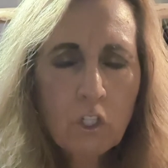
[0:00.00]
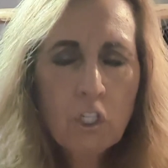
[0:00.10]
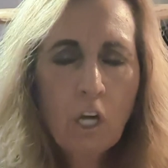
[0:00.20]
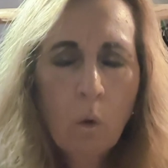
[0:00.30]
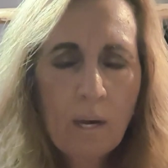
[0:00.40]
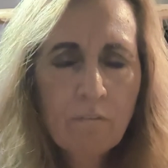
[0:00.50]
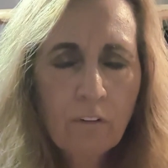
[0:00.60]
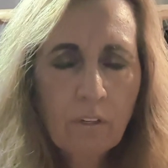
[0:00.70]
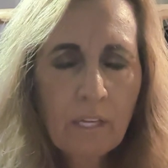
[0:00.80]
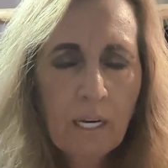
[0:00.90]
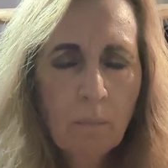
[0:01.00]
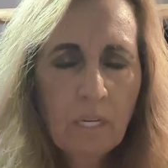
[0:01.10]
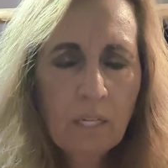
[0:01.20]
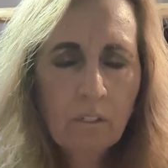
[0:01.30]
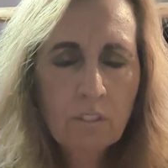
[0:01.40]
show up for
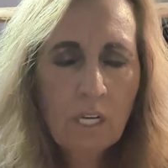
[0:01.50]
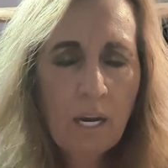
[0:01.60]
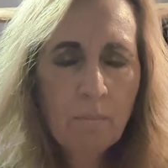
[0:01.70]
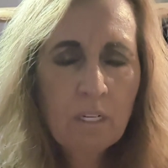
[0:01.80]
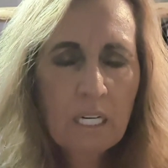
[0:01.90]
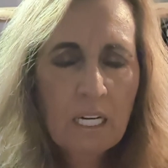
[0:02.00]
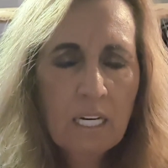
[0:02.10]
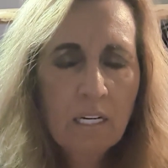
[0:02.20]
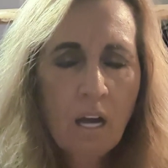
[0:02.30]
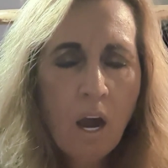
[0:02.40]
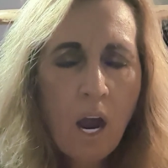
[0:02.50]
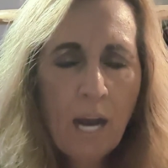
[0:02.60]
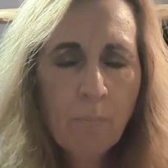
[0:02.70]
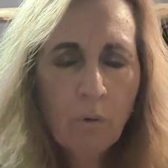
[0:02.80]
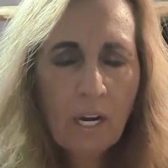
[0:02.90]
them in their time and need.
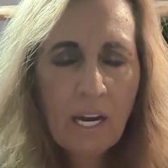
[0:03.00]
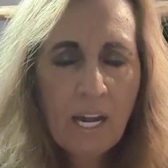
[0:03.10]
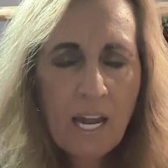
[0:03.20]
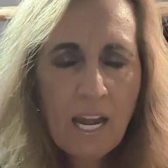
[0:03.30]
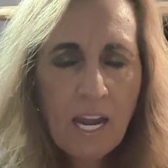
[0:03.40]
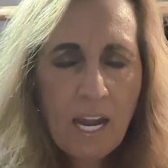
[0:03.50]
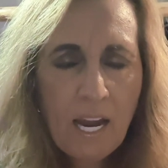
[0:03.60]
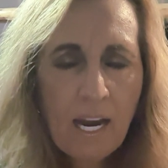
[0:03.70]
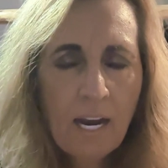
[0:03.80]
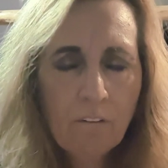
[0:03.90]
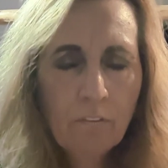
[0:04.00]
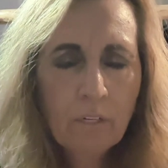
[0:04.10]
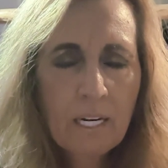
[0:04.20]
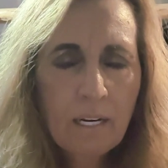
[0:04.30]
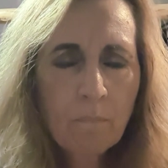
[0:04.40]
I pray
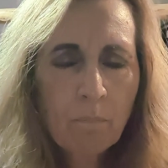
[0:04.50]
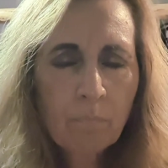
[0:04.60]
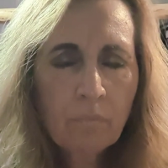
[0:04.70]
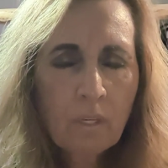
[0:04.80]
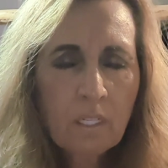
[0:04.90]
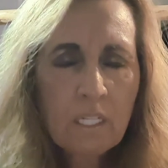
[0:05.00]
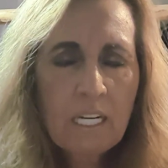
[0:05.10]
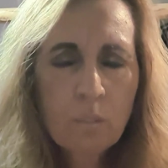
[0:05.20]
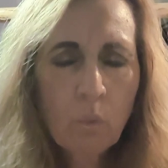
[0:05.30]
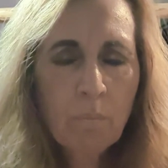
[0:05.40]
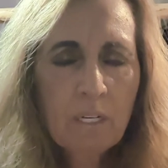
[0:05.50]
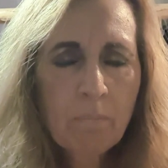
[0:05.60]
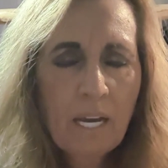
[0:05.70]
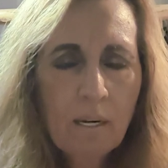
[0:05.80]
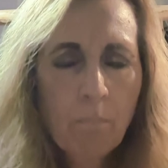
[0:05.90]
every need would be
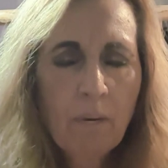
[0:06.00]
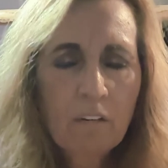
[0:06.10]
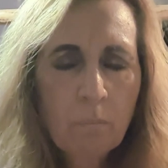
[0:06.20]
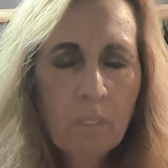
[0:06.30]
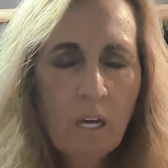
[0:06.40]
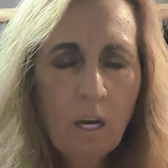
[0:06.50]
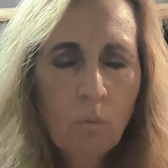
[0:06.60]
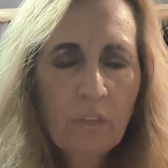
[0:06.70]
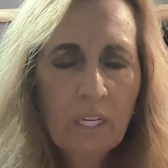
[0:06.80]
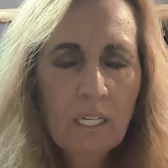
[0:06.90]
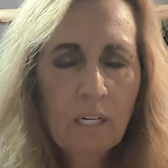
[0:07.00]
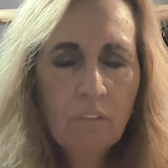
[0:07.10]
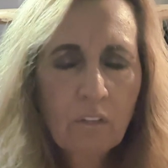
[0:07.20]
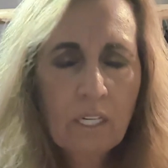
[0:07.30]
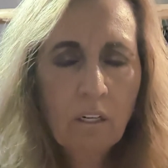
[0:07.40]
met above and beyond what they could
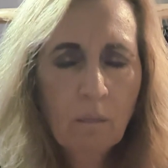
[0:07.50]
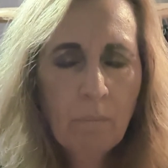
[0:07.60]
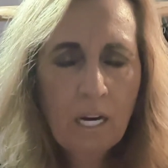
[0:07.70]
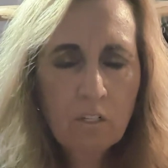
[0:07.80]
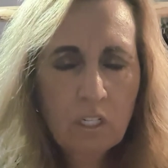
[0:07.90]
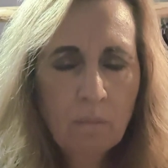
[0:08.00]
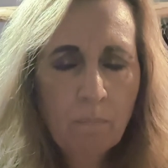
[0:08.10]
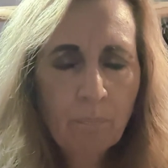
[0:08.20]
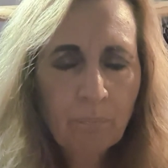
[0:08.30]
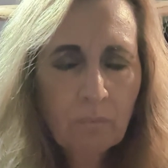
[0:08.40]
ever think or imagine.